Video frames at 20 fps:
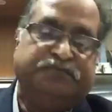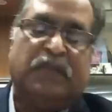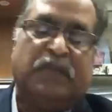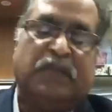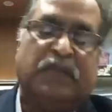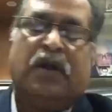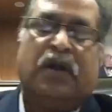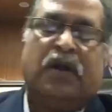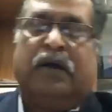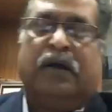
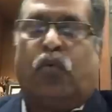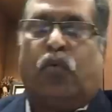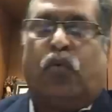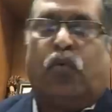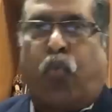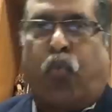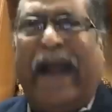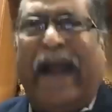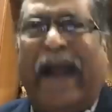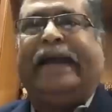Why?
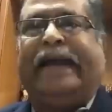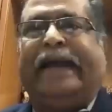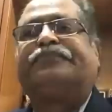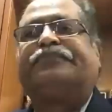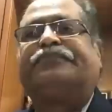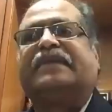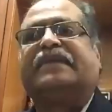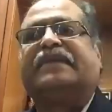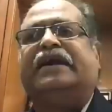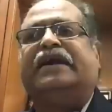
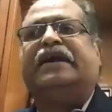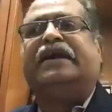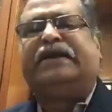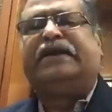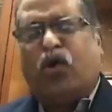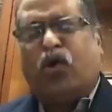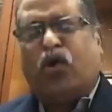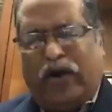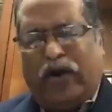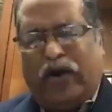During the
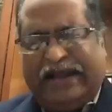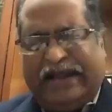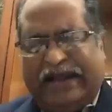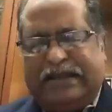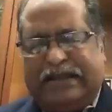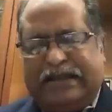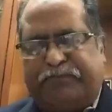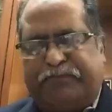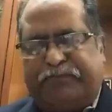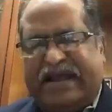period
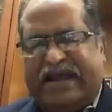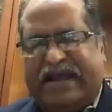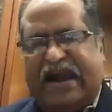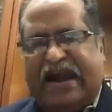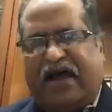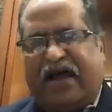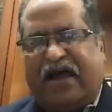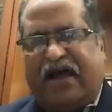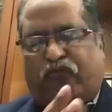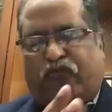of
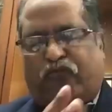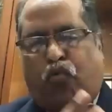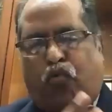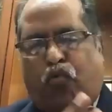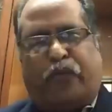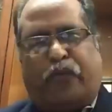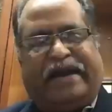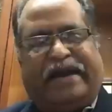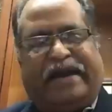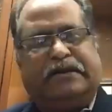COVID,
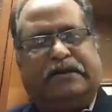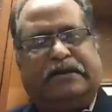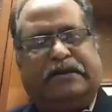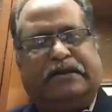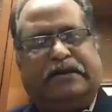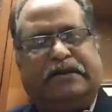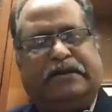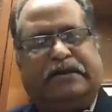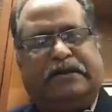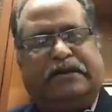what
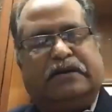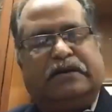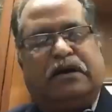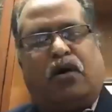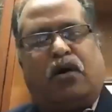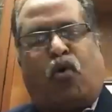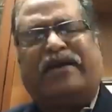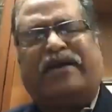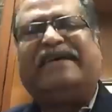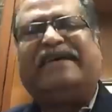is
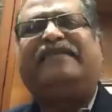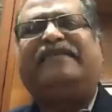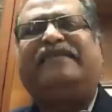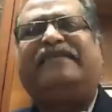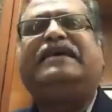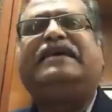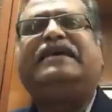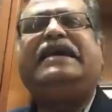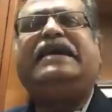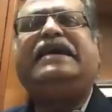the
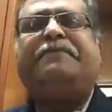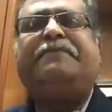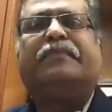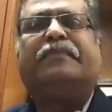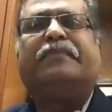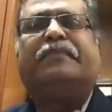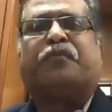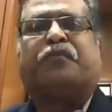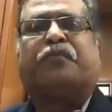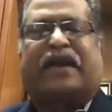
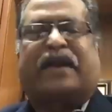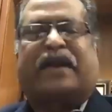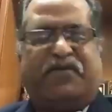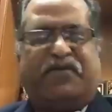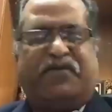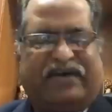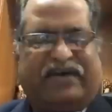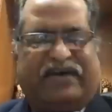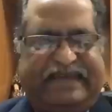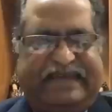privacy
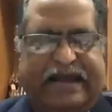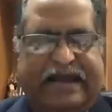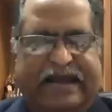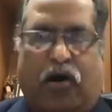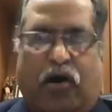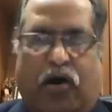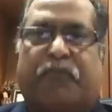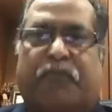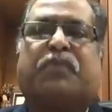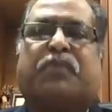compromised?
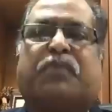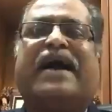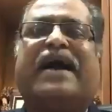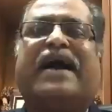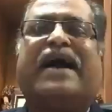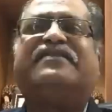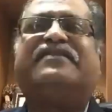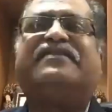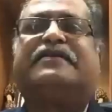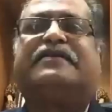
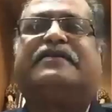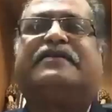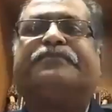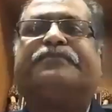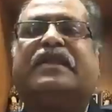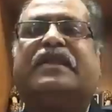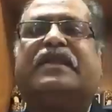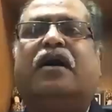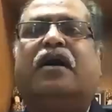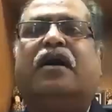What is
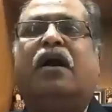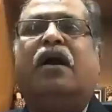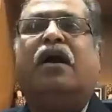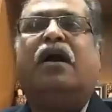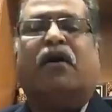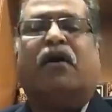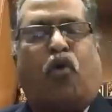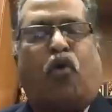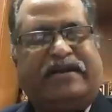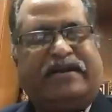the
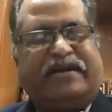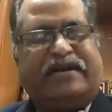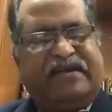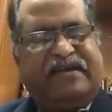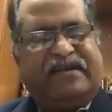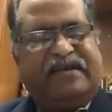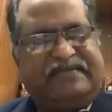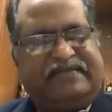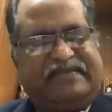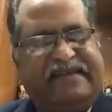security
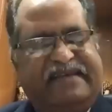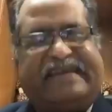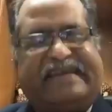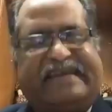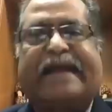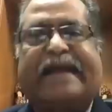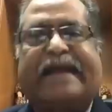compromised is